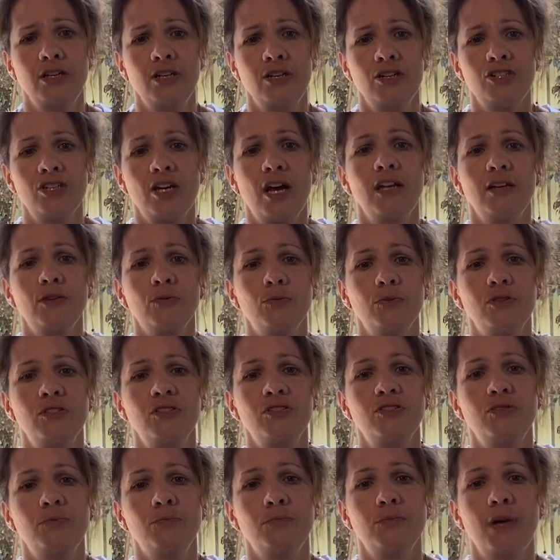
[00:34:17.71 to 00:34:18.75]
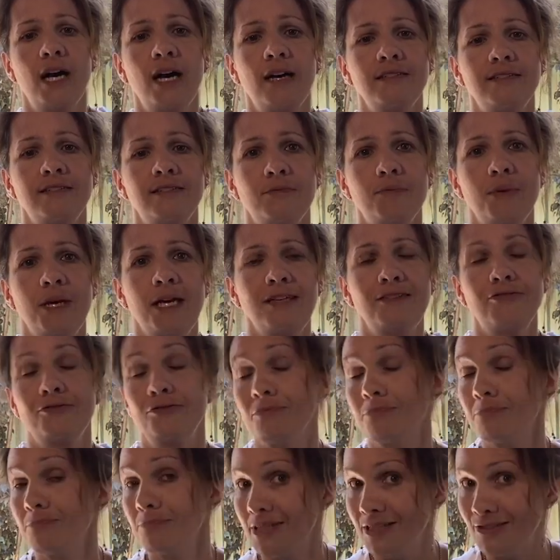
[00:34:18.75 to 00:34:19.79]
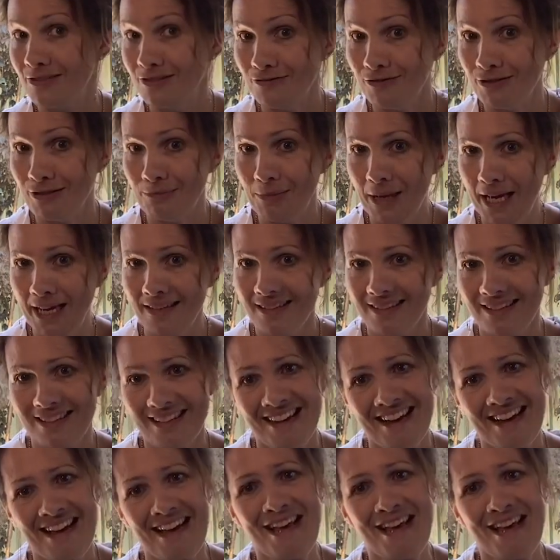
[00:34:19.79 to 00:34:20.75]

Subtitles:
Charlotte Wood's masterpiece, or mistress piece,